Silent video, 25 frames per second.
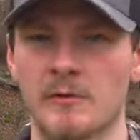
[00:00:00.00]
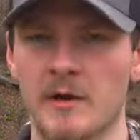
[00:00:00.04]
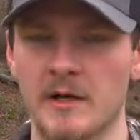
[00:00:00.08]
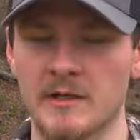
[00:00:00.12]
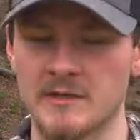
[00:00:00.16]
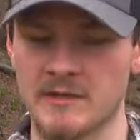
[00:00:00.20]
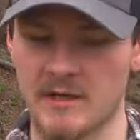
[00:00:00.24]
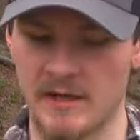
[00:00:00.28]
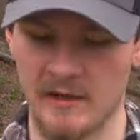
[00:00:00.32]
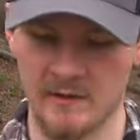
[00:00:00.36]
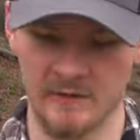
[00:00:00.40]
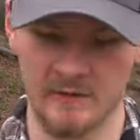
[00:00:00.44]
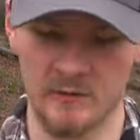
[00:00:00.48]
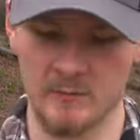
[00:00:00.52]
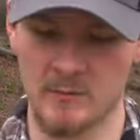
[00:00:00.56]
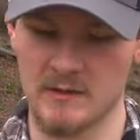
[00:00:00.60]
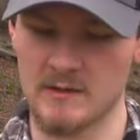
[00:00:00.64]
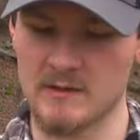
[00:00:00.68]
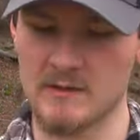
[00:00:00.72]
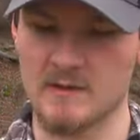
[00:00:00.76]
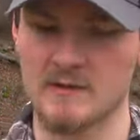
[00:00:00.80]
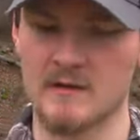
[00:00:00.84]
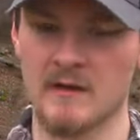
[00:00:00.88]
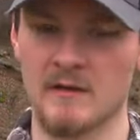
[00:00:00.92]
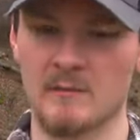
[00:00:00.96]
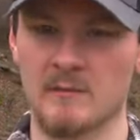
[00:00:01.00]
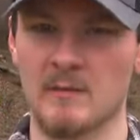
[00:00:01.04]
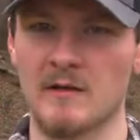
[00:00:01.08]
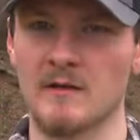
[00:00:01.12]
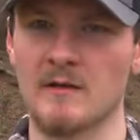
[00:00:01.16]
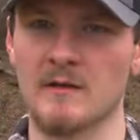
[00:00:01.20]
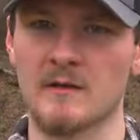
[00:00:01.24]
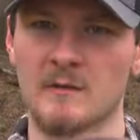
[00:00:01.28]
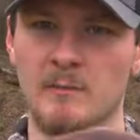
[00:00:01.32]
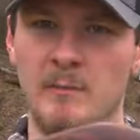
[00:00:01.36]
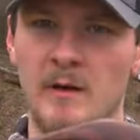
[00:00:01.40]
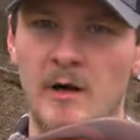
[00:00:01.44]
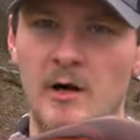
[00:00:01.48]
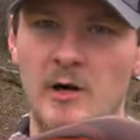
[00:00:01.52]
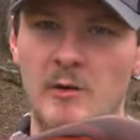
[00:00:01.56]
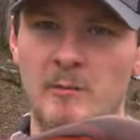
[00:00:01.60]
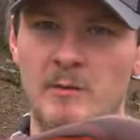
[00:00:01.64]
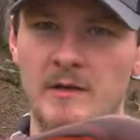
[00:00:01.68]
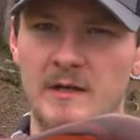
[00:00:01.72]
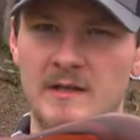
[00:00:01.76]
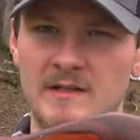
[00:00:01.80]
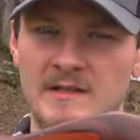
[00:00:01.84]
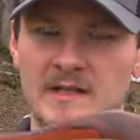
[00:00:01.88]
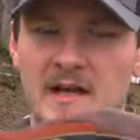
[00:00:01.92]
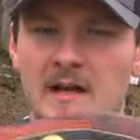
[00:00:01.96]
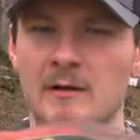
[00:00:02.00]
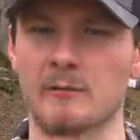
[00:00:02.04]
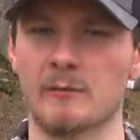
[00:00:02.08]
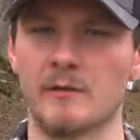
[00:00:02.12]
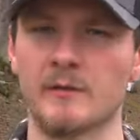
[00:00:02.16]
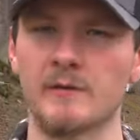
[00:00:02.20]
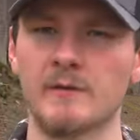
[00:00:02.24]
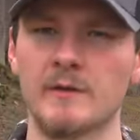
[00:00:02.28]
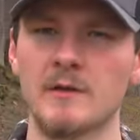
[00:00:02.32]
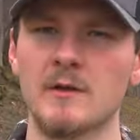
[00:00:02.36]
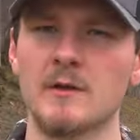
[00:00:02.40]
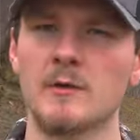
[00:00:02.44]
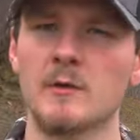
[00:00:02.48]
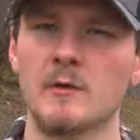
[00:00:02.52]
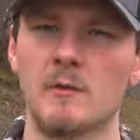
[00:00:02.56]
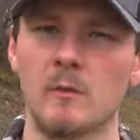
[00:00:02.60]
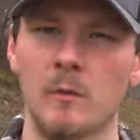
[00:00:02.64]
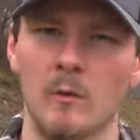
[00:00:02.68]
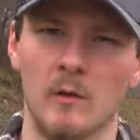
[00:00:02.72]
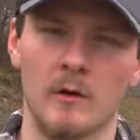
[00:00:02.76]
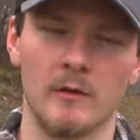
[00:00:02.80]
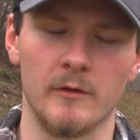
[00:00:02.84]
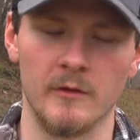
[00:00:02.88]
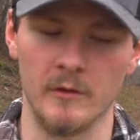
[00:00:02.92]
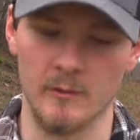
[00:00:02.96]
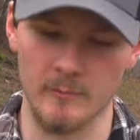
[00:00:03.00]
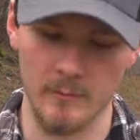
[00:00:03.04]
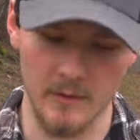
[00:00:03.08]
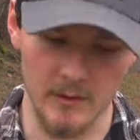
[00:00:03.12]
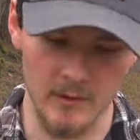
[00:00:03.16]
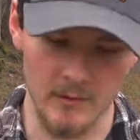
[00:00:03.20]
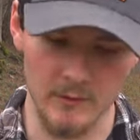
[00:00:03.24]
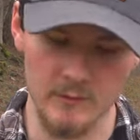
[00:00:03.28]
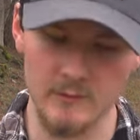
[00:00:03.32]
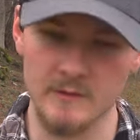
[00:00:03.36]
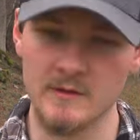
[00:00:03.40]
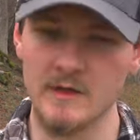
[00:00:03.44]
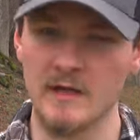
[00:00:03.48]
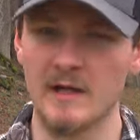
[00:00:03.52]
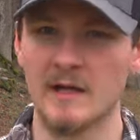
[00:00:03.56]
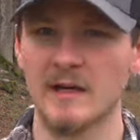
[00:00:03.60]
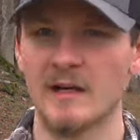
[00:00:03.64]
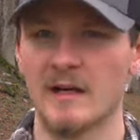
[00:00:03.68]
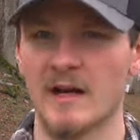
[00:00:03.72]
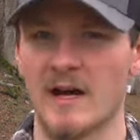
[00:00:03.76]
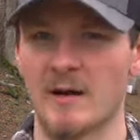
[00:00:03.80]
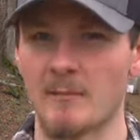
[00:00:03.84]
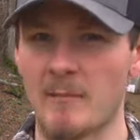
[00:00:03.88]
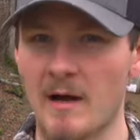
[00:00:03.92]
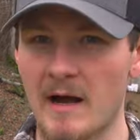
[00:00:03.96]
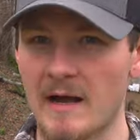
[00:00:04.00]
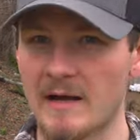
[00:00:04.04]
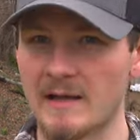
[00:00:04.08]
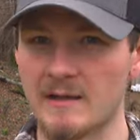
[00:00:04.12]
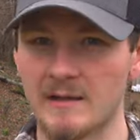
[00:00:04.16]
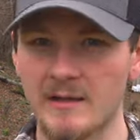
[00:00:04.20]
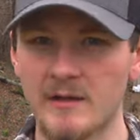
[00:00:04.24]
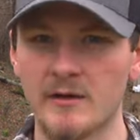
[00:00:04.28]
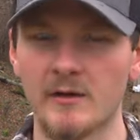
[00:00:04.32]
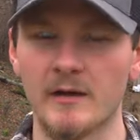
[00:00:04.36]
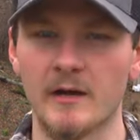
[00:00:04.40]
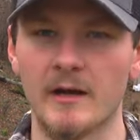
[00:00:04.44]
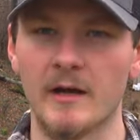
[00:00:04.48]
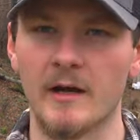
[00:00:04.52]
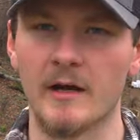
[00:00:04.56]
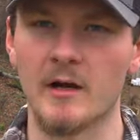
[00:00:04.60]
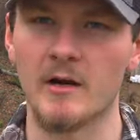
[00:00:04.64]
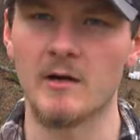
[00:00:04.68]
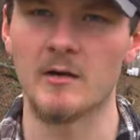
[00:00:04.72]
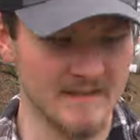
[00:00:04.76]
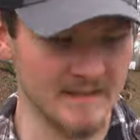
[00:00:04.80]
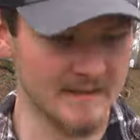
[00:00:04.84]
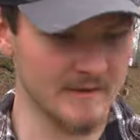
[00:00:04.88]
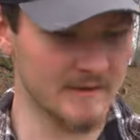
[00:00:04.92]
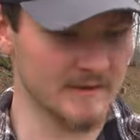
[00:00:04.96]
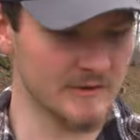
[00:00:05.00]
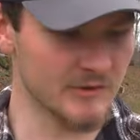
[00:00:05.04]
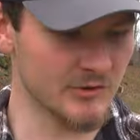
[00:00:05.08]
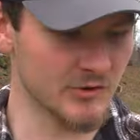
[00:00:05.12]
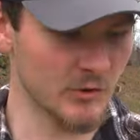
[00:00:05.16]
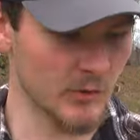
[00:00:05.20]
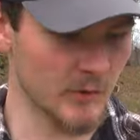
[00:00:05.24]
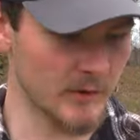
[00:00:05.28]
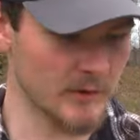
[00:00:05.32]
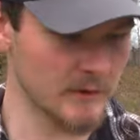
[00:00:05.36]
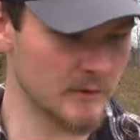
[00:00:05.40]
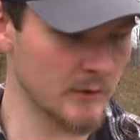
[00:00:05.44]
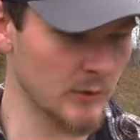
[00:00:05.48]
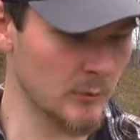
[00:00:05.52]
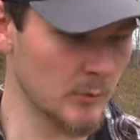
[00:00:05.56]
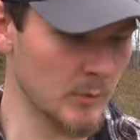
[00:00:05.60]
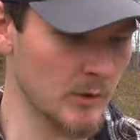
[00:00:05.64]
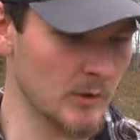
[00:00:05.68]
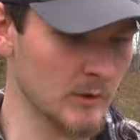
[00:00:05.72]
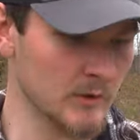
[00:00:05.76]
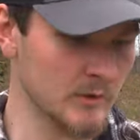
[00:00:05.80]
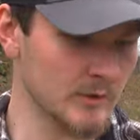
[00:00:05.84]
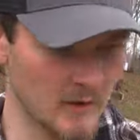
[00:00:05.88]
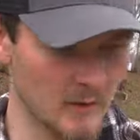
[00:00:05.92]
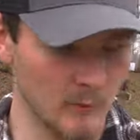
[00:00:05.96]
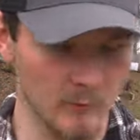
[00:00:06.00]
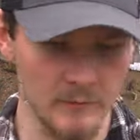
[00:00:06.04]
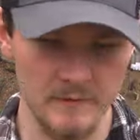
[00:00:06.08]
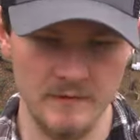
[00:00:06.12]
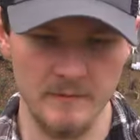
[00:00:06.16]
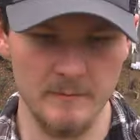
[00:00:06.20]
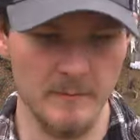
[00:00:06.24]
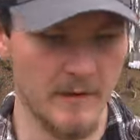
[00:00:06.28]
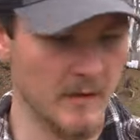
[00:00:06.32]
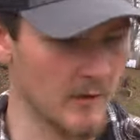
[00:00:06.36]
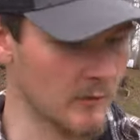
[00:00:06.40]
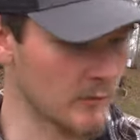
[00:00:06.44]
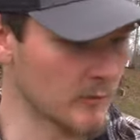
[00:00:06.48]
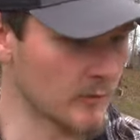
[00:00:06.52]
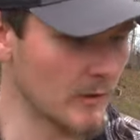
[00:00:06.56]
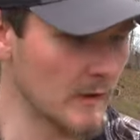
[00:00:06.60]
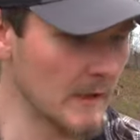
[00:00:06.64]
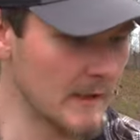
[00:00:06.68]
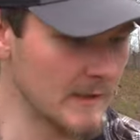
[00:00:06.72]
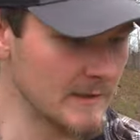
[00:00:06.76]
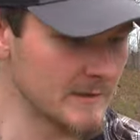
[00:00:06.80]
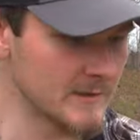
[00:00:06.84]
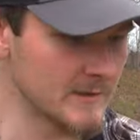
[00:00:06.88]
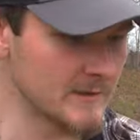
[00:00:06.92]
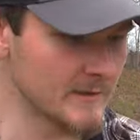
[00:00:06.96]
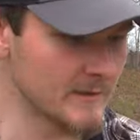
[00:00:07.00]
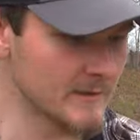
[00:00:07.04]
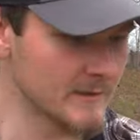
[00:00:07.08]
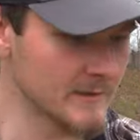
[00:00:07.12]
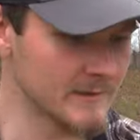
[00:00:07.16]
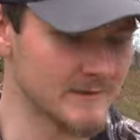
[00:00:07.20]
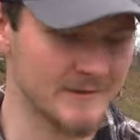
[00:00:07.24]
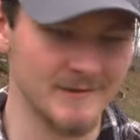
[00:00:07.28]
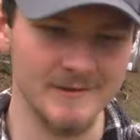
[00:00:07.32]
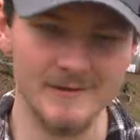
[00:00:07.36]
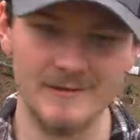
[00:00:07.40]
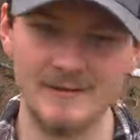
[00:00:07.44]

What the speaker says: reached out to me and sent me this bow because I reviewed one of their bows about a year ago. Didn't enjoy it too much. It was a metal riser.